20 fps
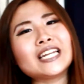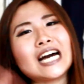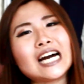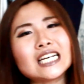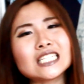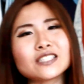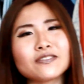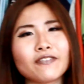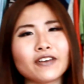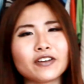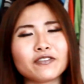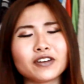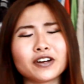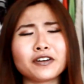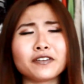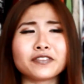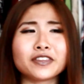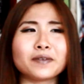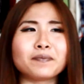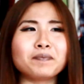last favorite
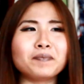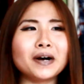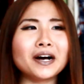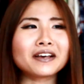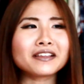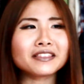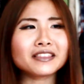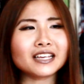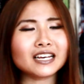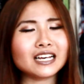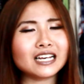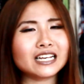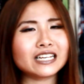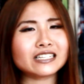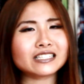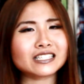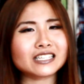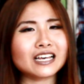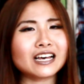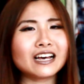of the month
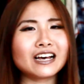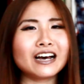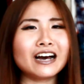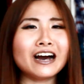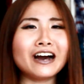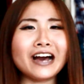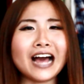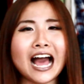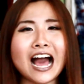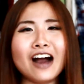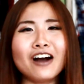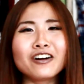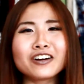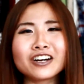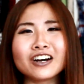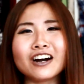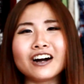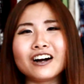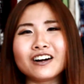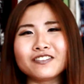is
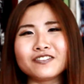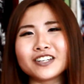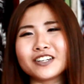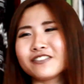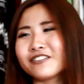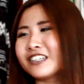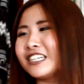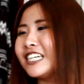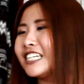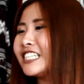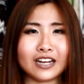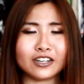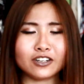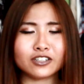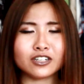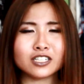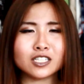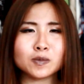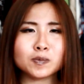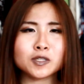alcohol favorite. You're
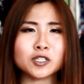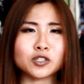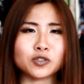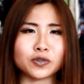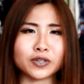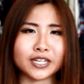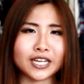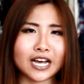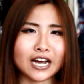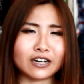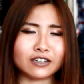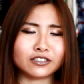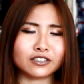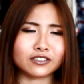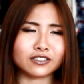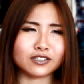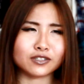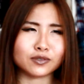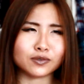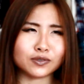not supposed to drink out
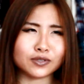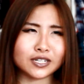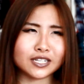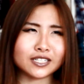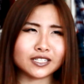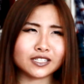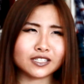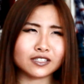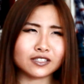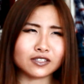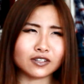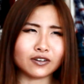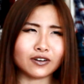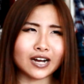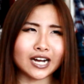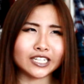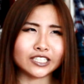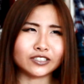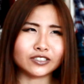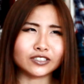on the streets, so
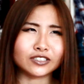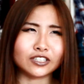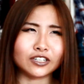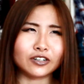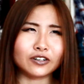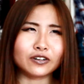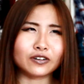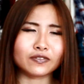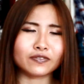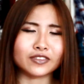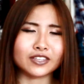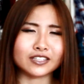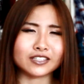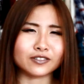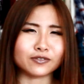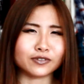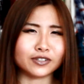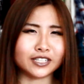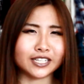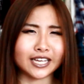I don't know if
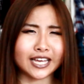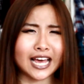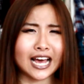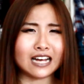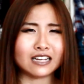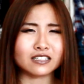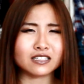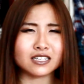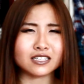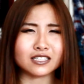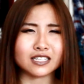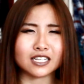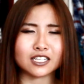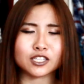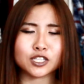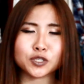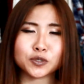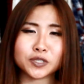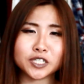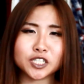this really counts as like
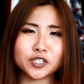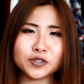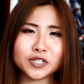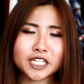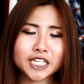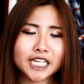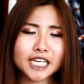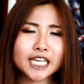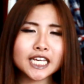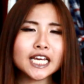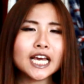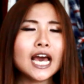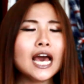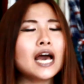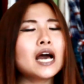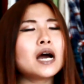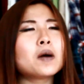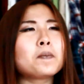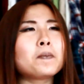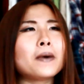street drinking.
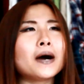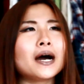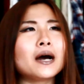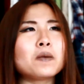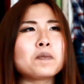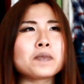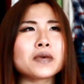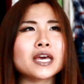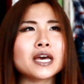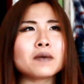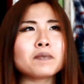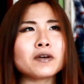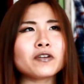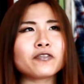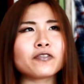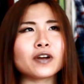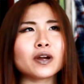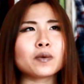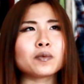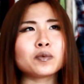But me and my
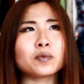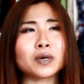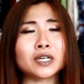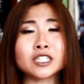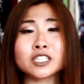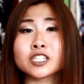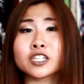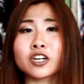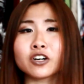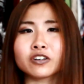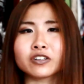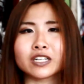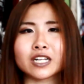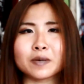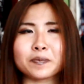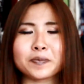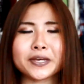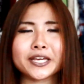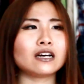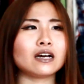friend, we wanted to go
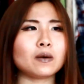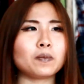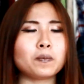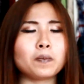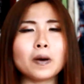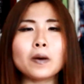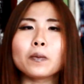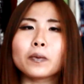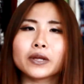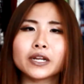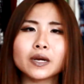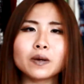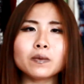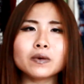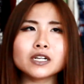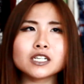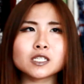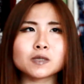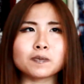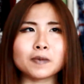clubbing but we didn't
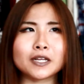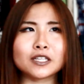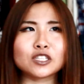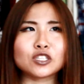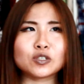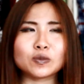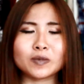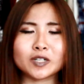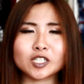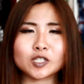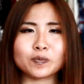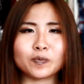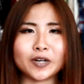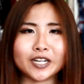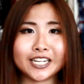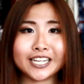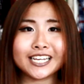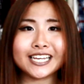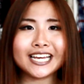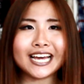want to spend too much
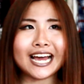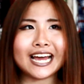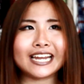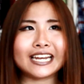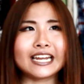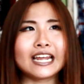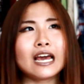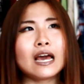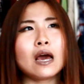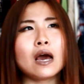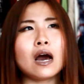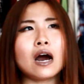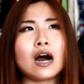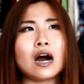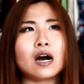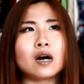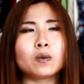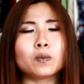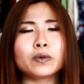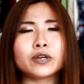money and
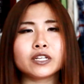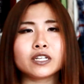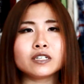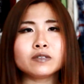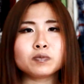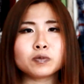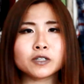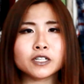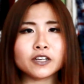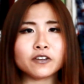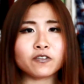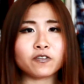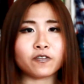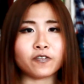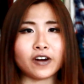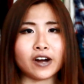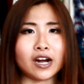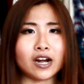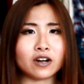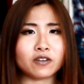um, we lived pretty
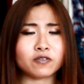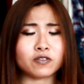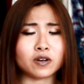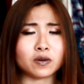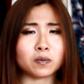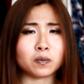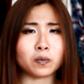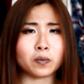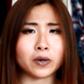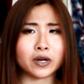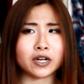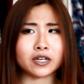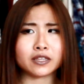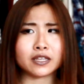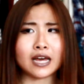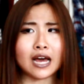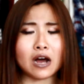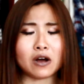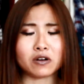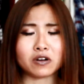far from where
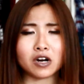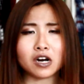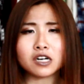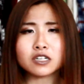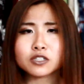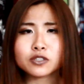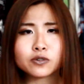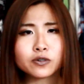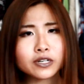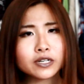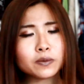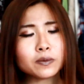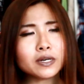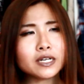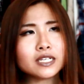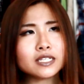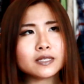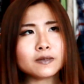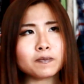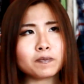the alcohol store
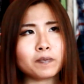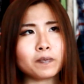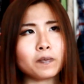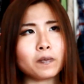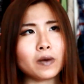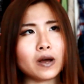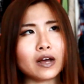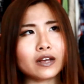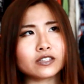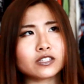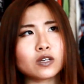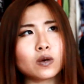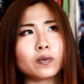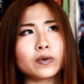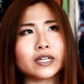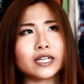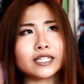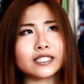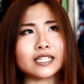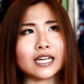was so
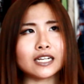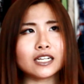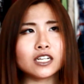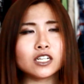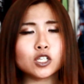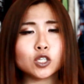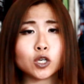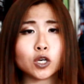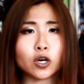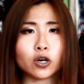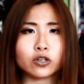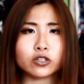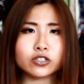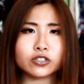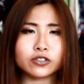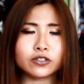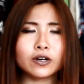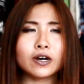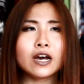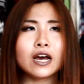we decided to go
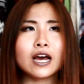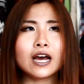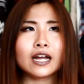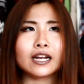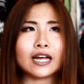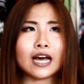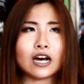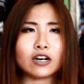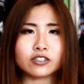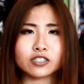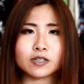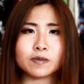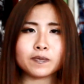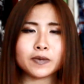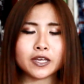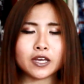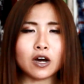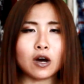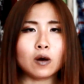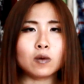to
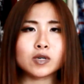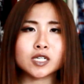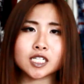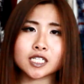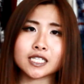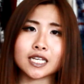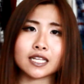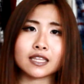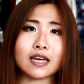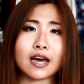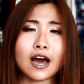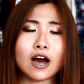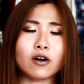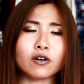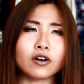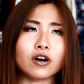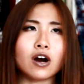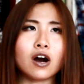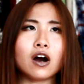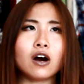LCBO, which is like the
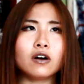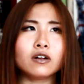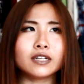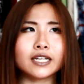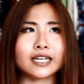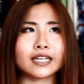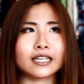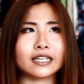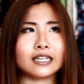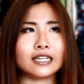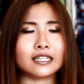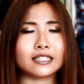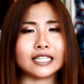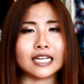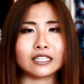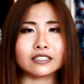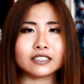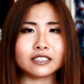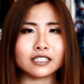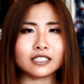alcohol like
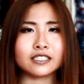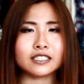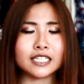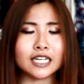down in